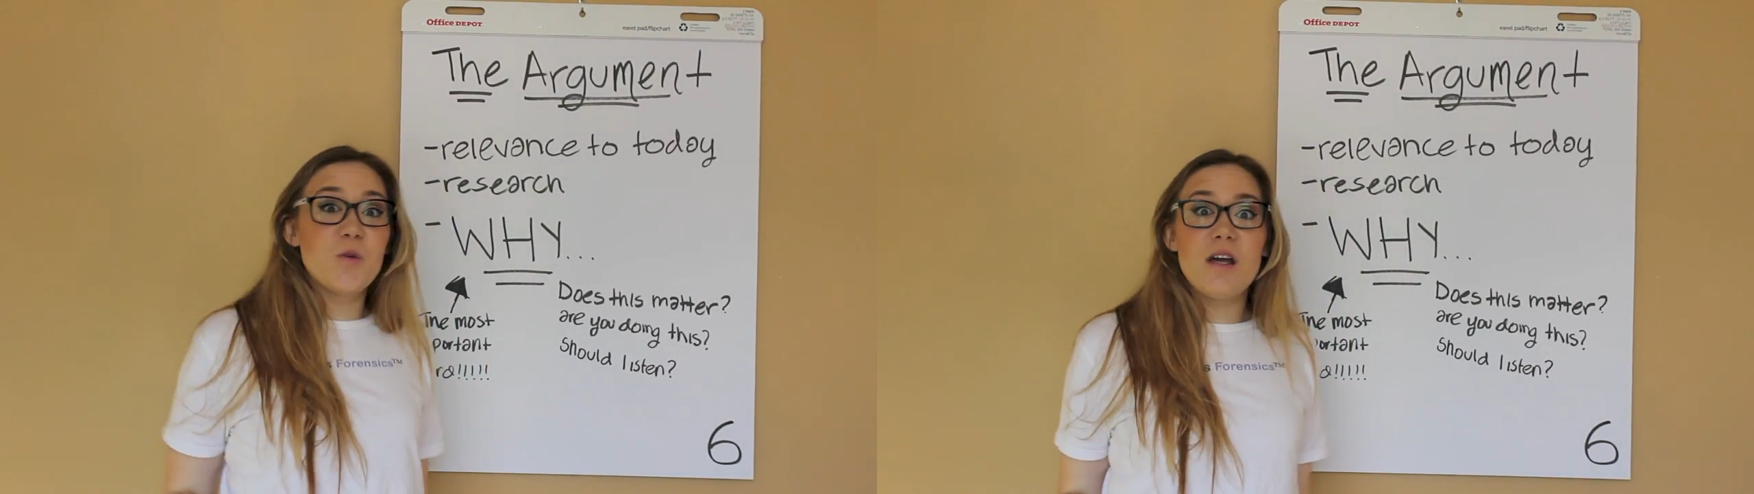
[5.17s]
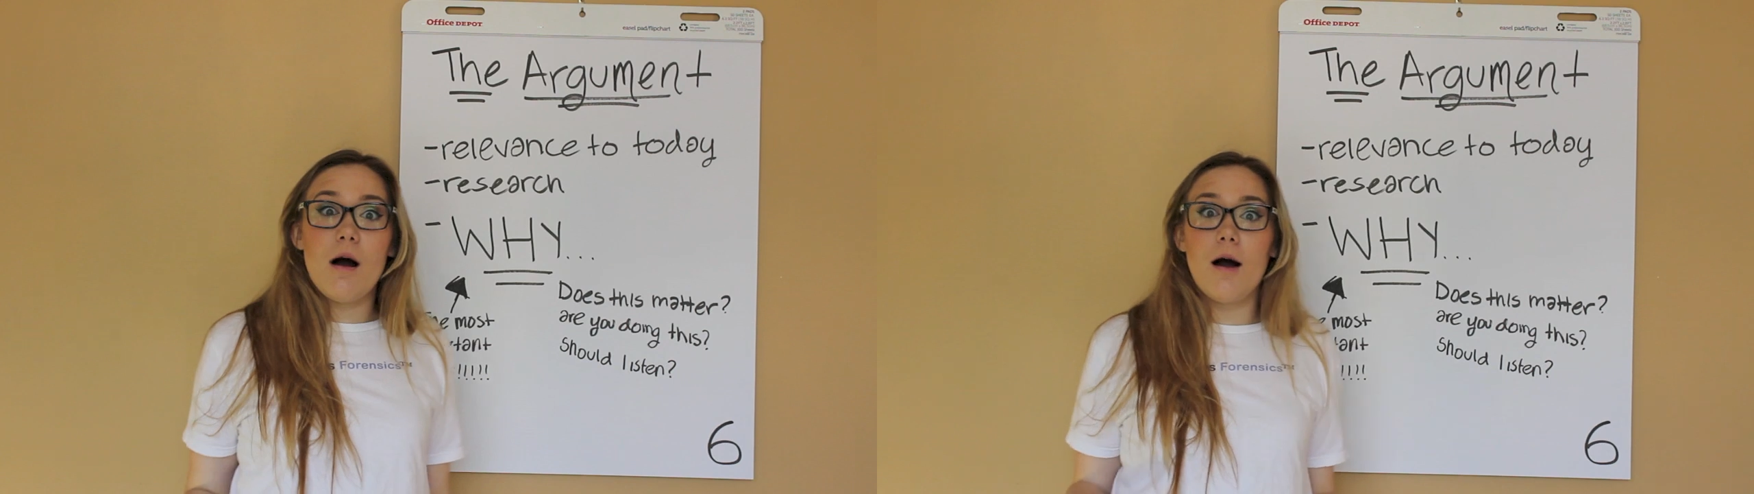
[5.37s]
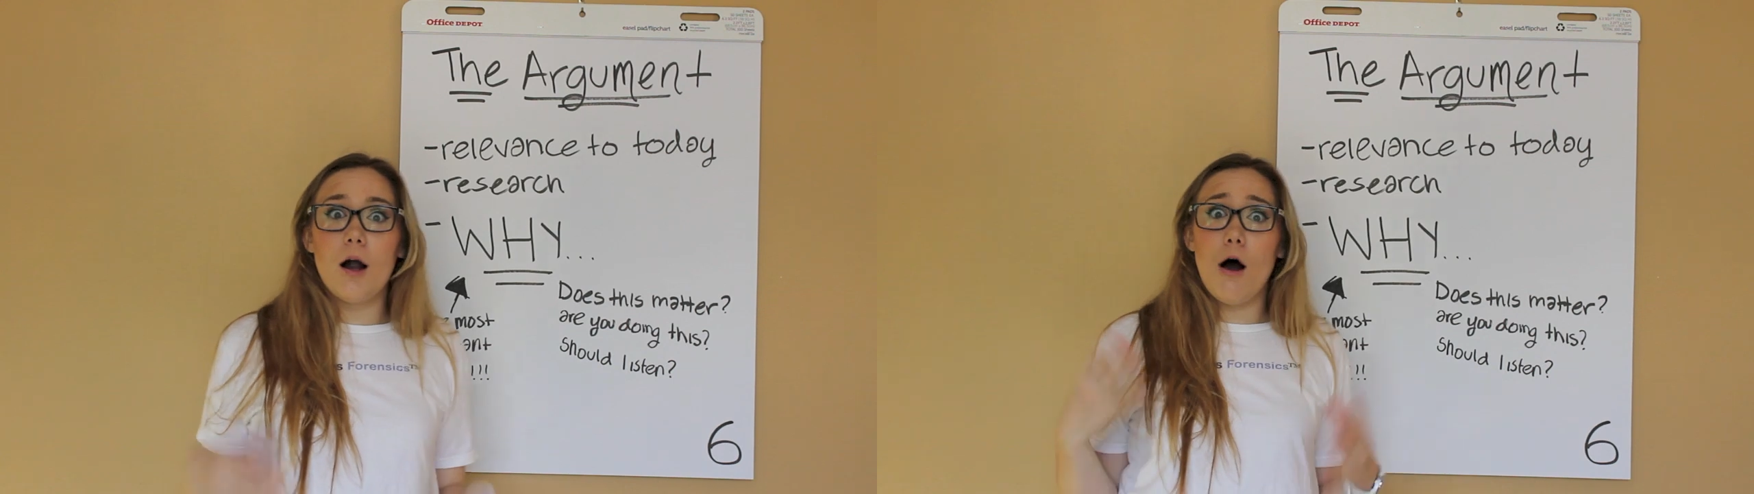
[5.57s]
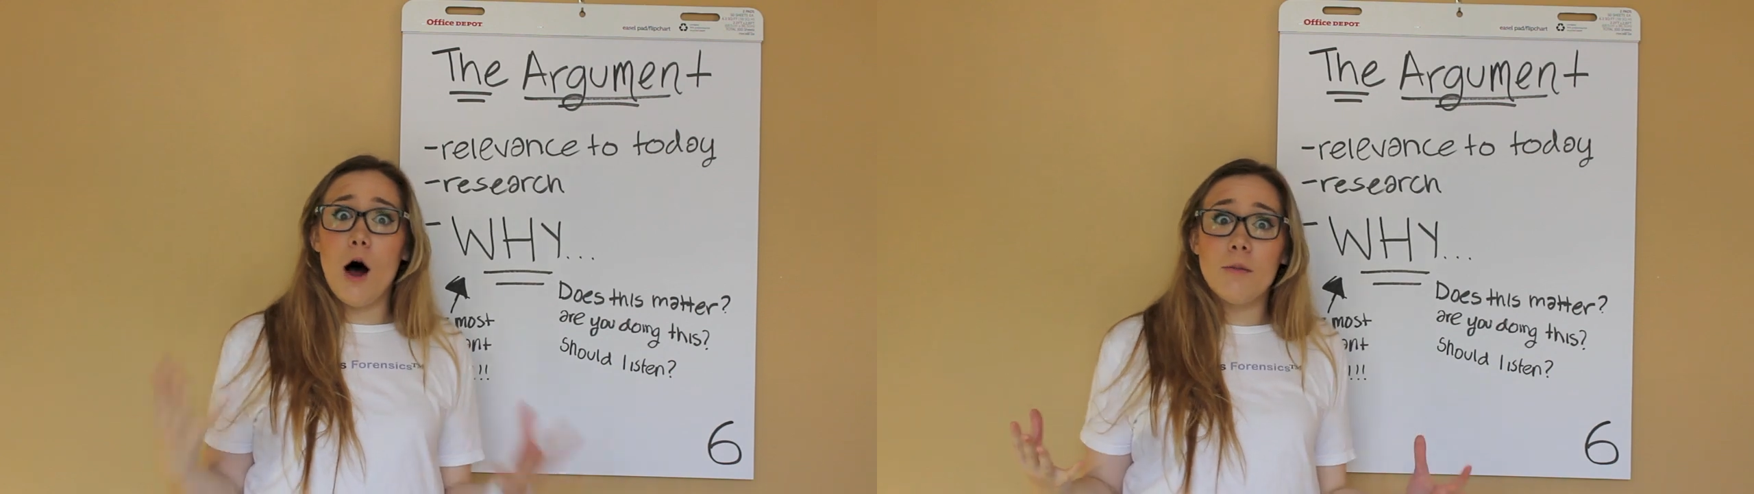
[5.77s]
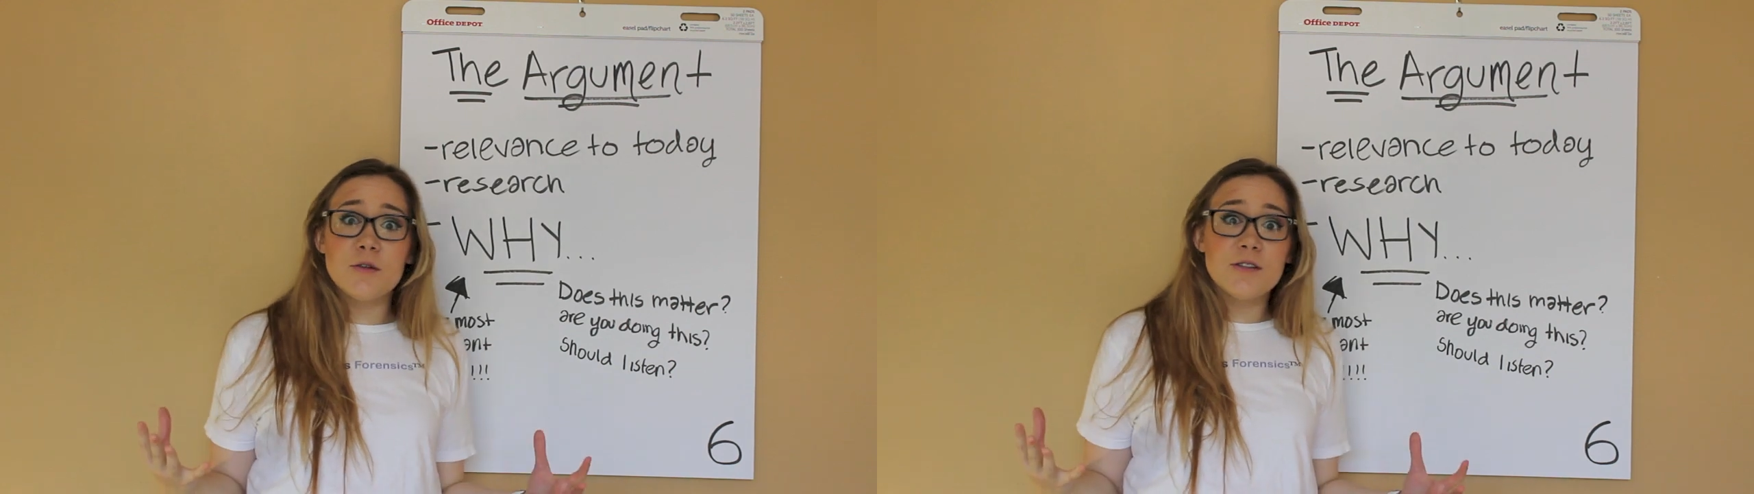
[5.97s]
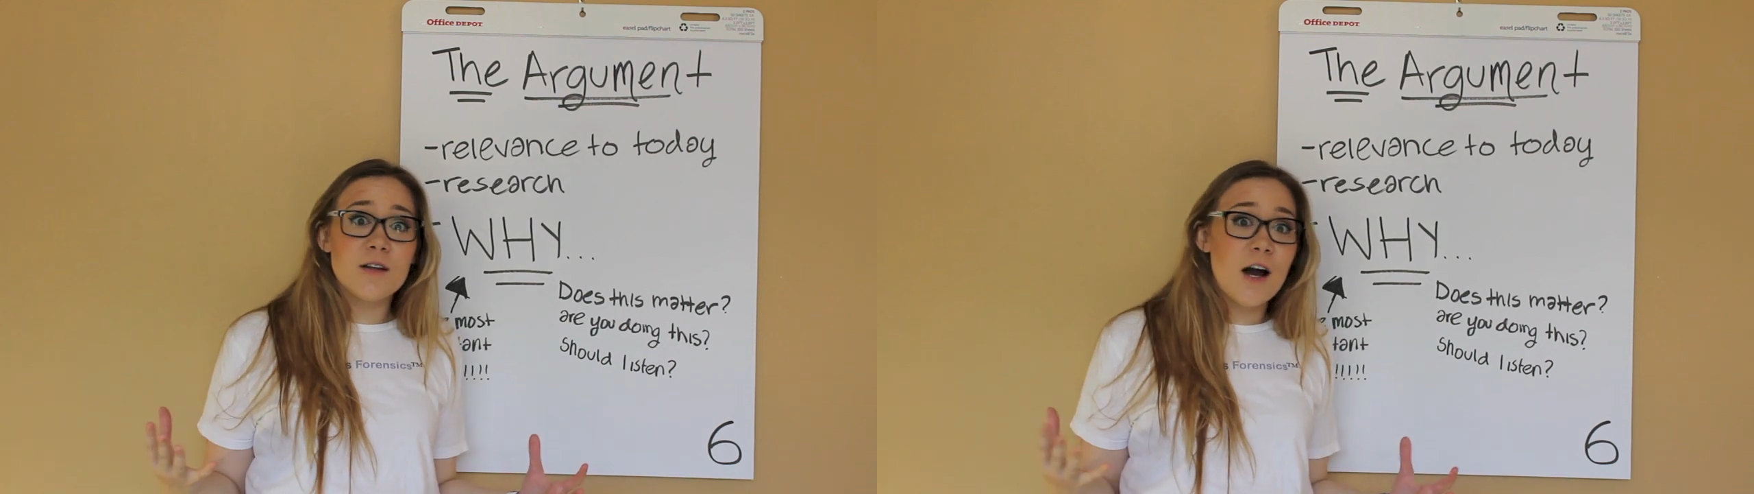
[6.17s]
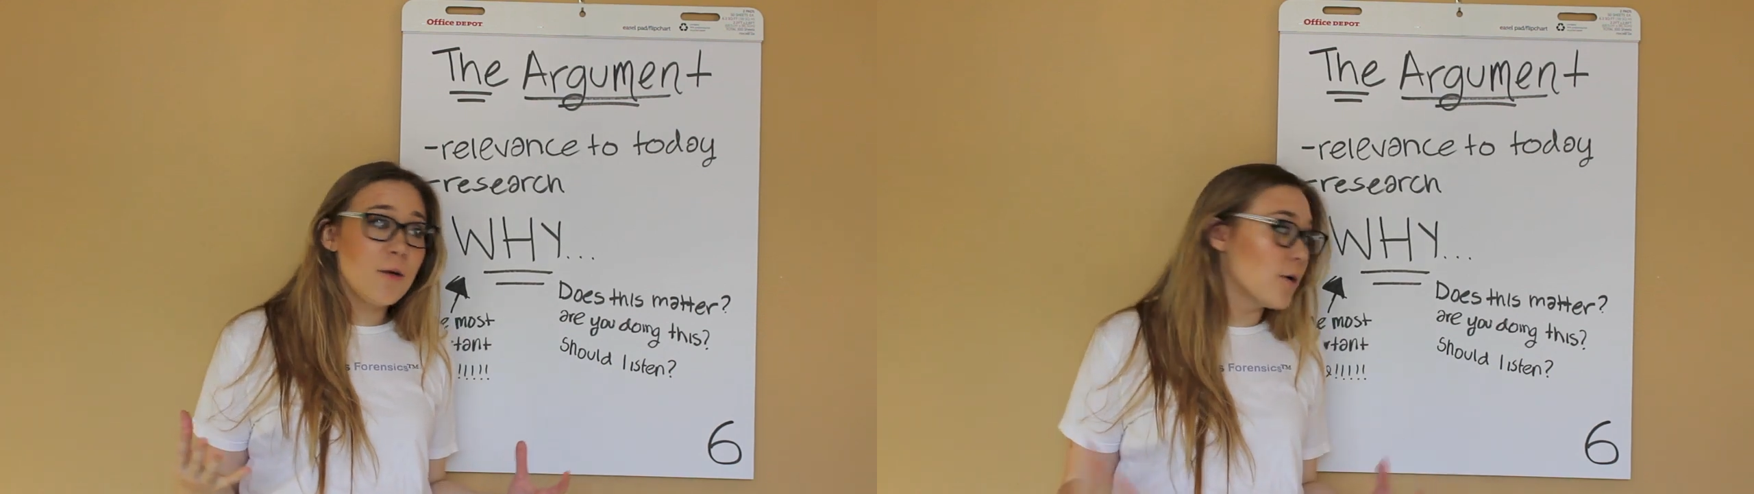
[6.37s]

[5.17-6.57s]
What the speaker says: We are almost done.